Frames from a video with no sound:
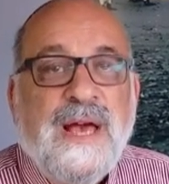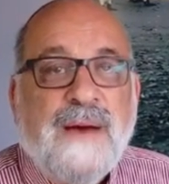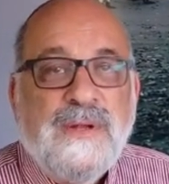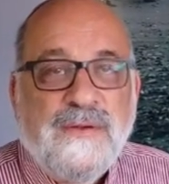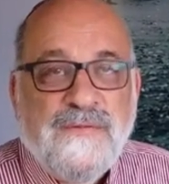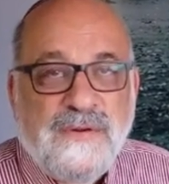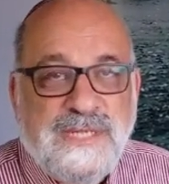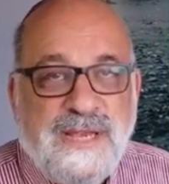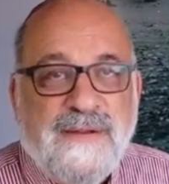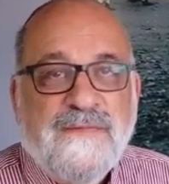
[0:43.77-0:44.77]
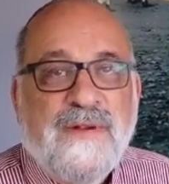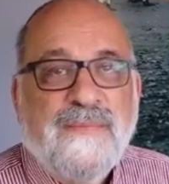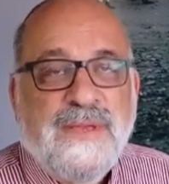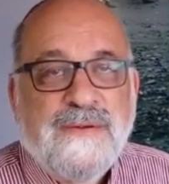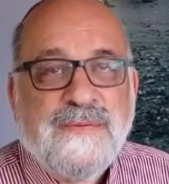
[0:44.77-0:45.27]
And we look forward to hearing
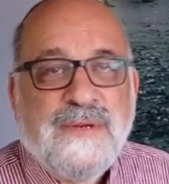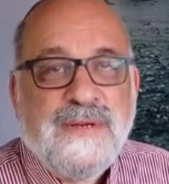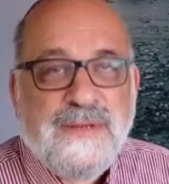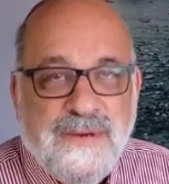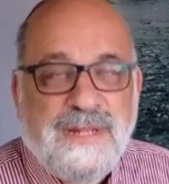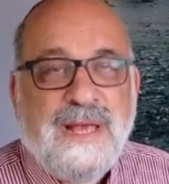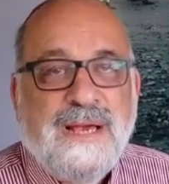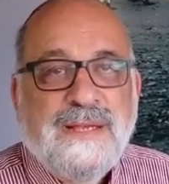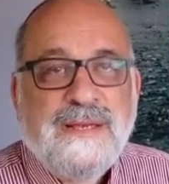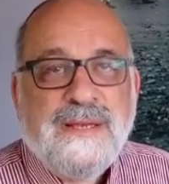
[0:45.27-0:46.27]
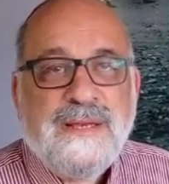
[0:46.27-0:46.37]
from you. Good luck.